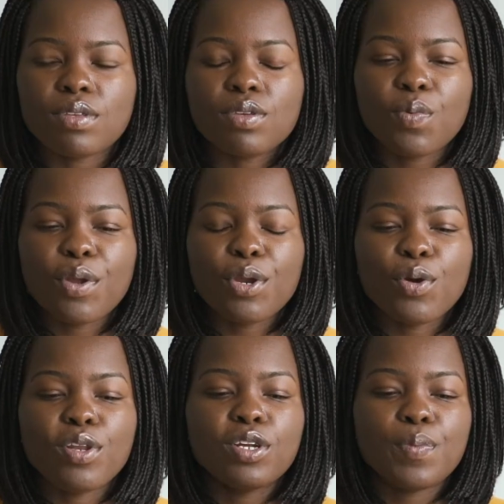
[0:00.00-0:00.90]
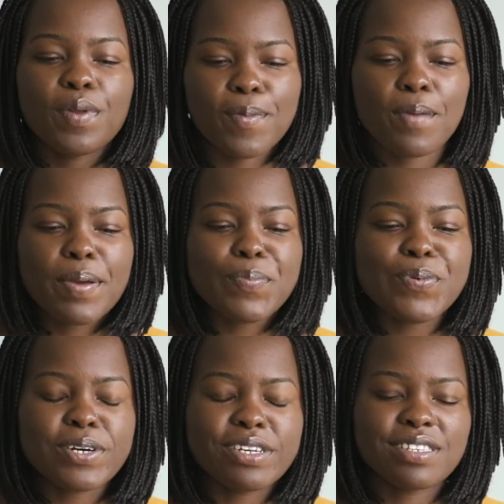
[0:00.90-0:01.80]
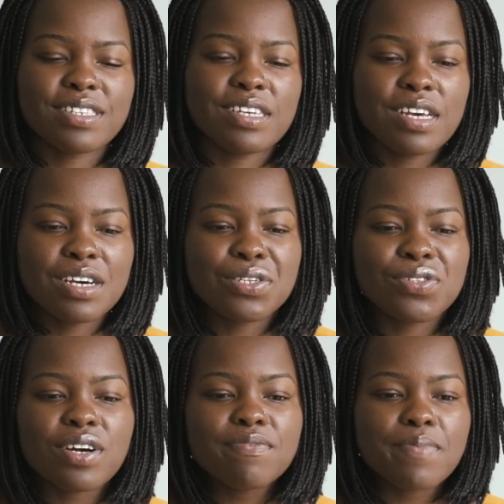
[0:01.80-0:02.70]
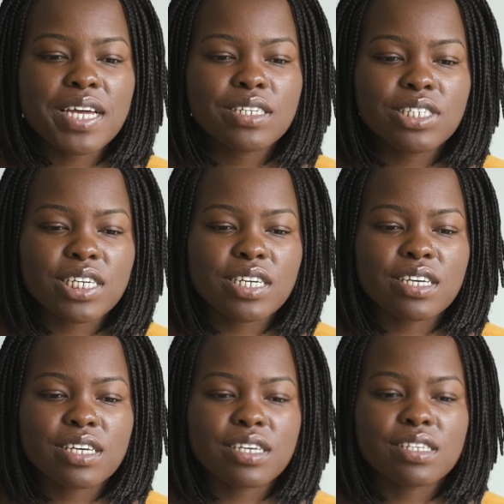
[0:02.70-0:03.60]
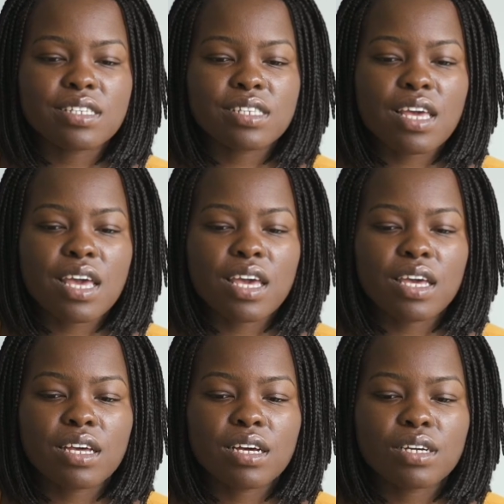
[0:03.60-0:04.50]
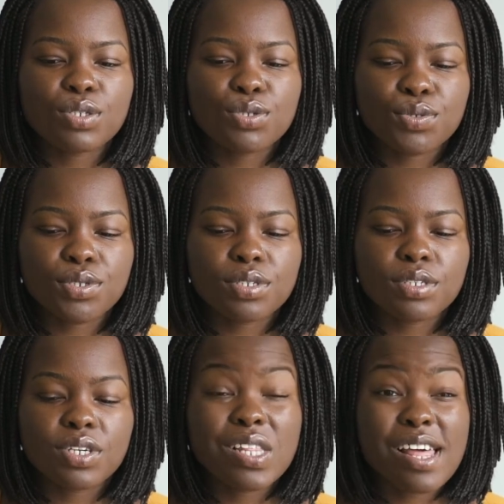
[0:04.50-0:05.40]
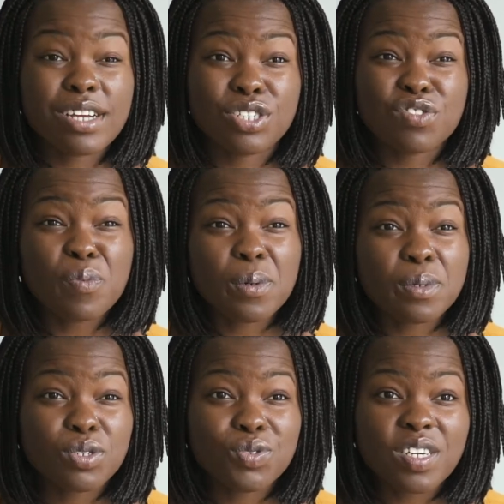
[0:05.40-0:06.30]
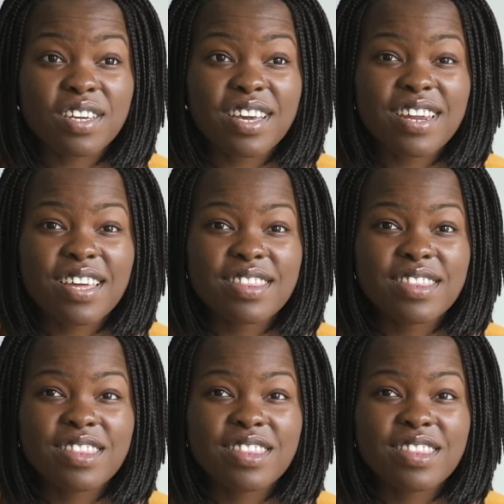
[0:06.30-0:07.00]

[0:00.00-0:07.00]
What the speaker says: you want to know a little bit about my books. Soft Magic is a short collection of poetry, and I